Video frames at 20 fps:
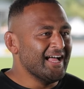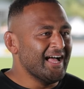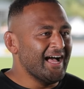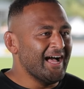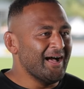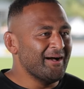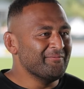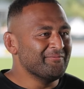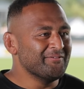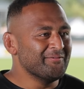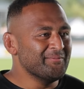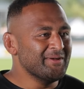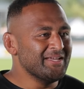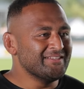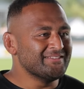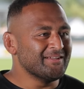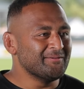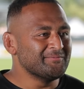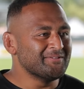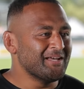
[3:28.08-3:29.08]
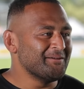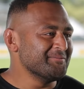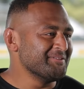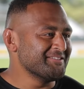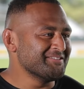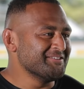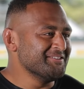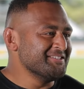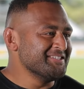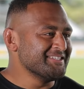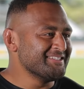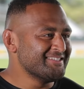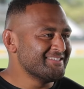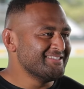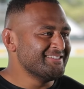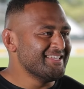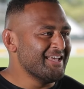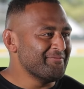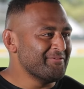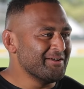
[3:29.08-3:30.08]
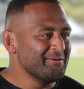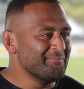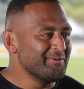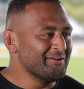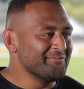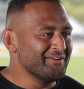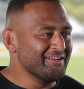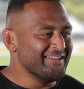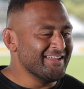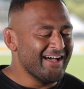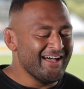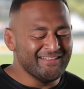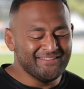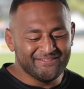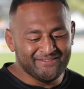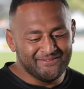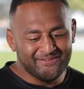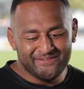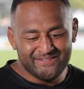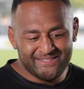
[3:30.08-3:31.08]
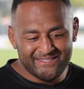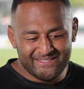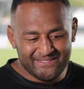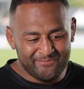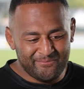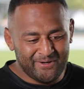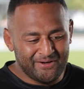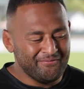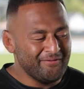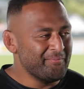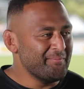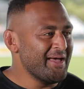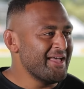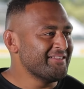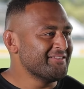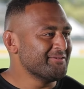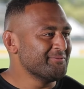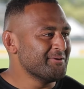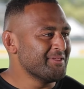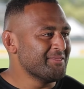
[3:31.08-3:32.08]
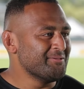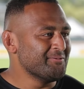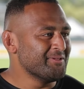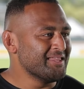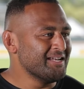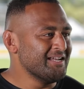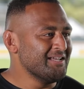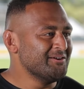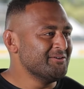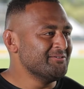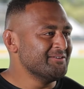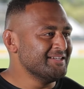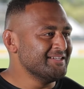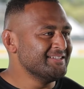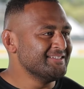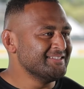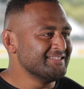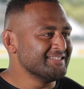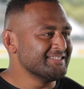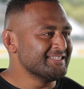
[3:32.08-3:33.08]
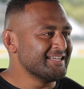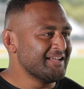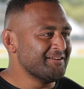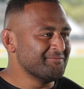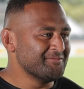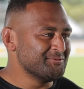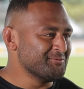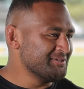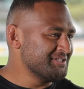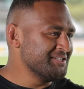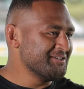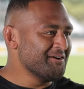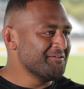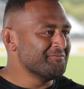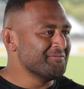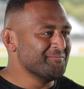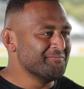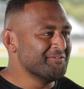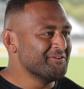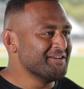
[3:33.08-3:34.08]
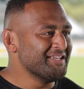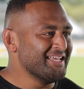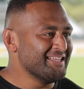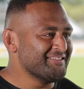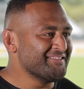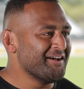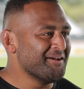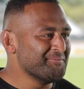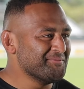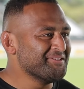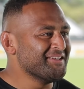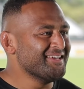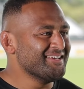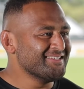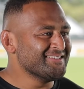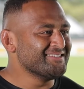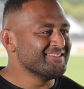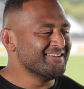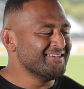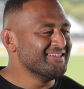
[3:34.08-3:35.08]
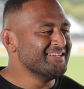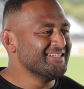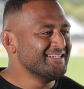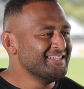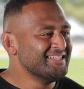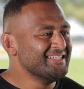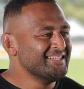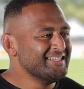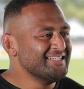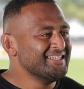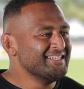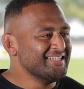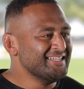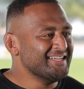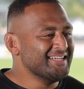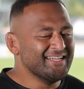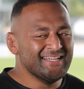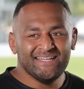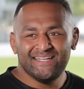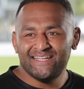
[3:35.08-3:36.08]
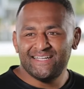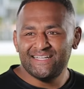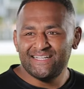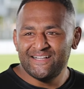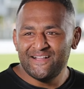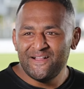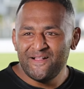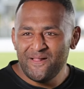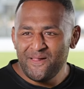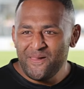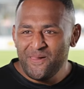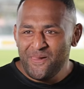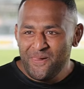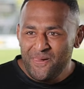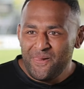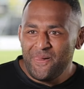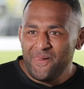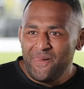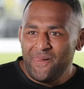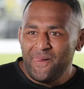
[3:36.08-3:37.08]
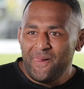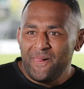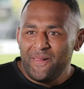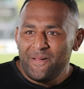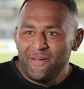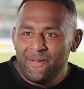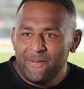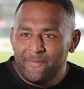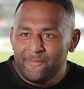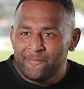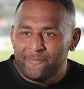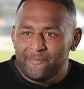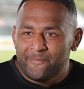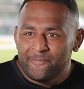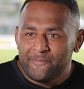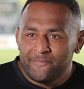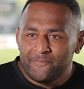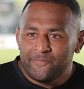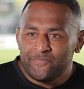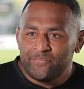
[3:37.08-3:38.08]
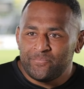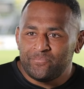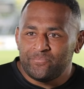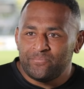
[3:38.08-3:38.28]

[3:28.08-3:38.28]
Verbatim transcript: um, for me, sometimes it's good just having a bit of a dance or just a bit of a banter with, with Lio and just kind of switching off and footy at times, yeah. So, yeah. You mentioned at the start, George, about learning a bit more